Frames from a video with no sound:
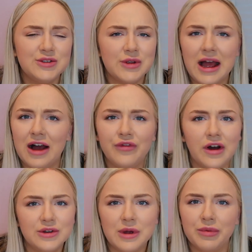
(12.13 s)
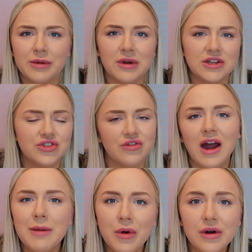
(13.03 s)
How far do I bring my
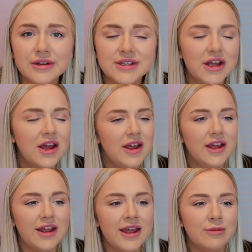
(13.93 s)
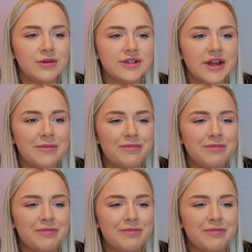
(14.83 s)
tripod? It was